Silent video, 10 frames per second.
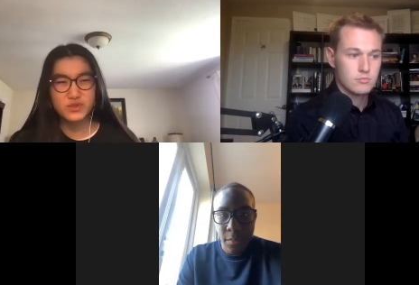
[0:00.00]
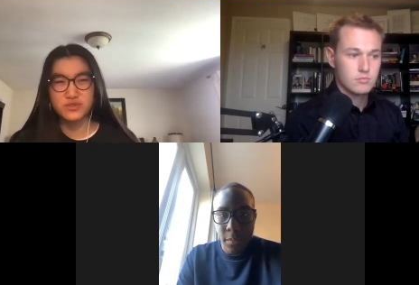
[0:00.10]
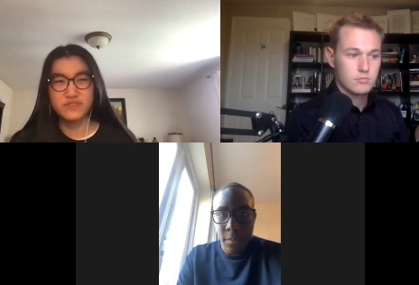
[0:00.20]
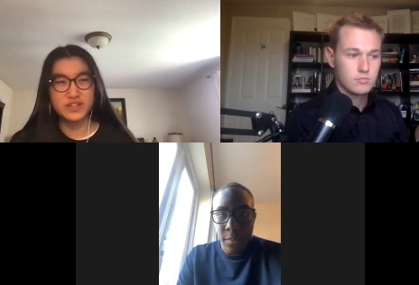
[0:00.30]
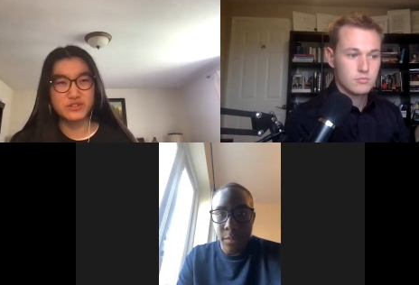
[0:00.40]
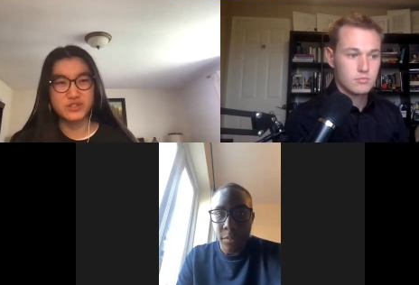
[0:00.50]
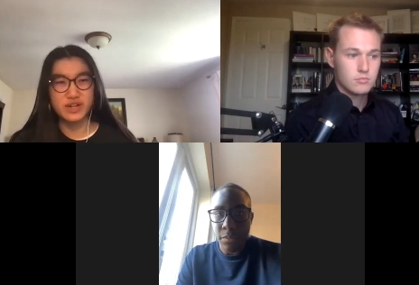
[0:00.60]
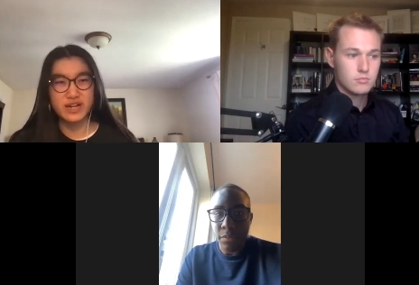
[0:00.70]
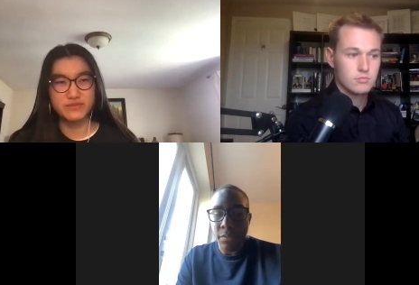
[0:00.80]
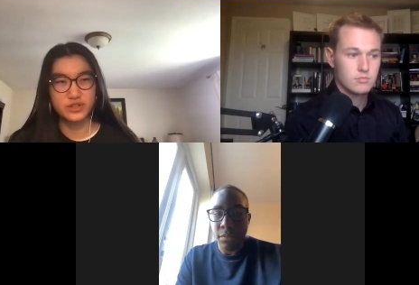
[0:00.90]
Speaker 1: or figures you kind
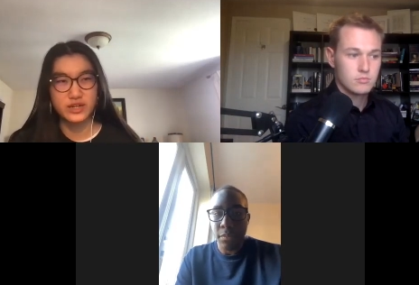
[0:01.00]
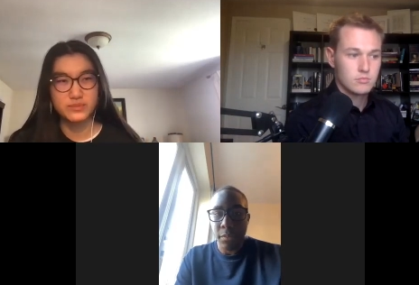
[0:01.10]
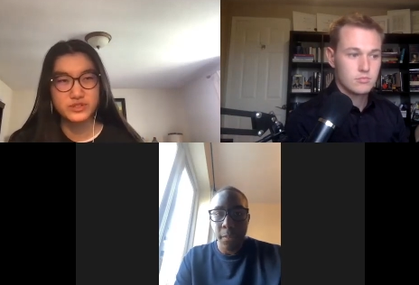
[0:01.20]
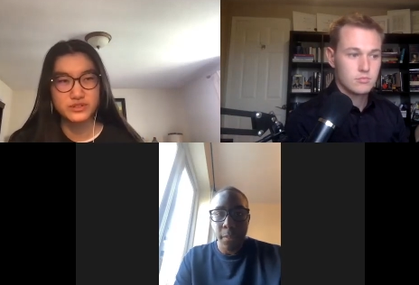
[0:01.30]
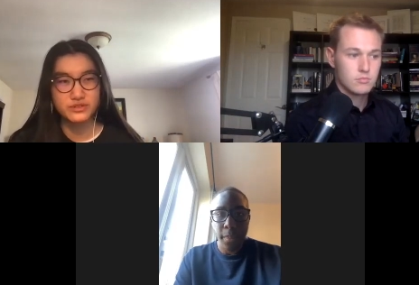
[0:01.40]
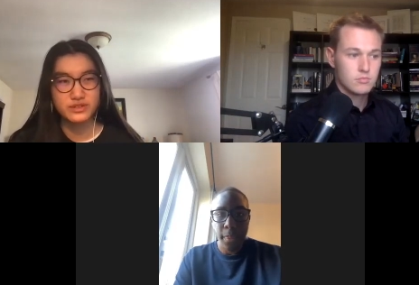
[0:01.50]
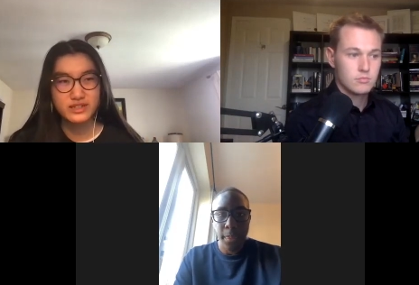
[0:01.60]
of look up to